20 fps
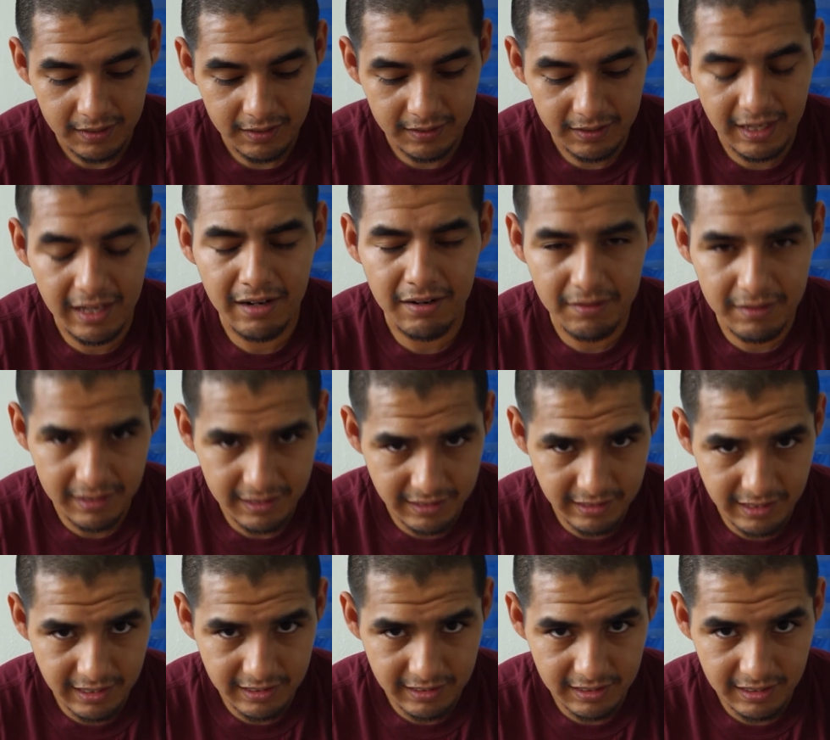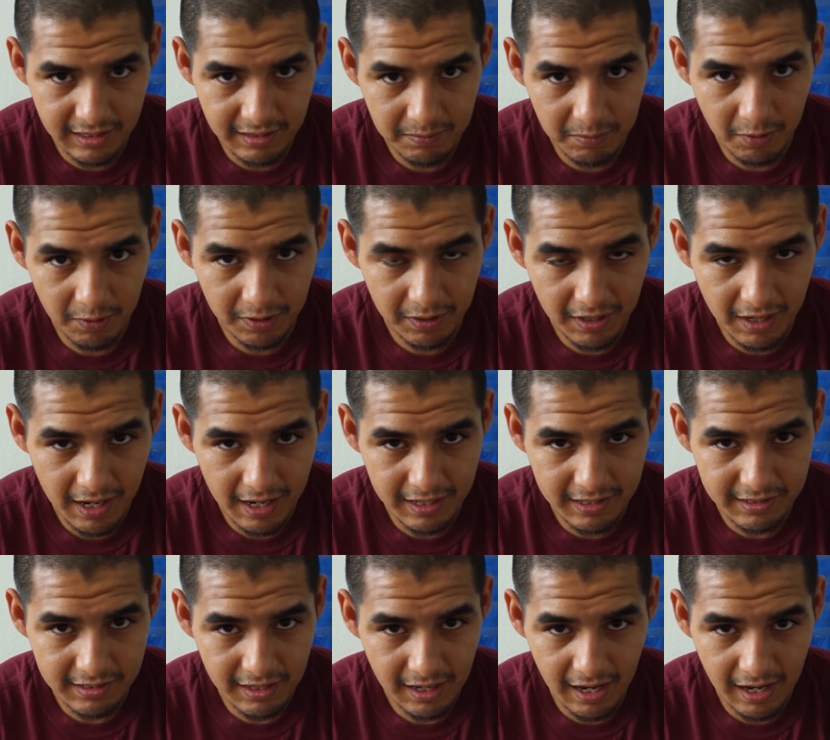They don't exist anymore, you guys.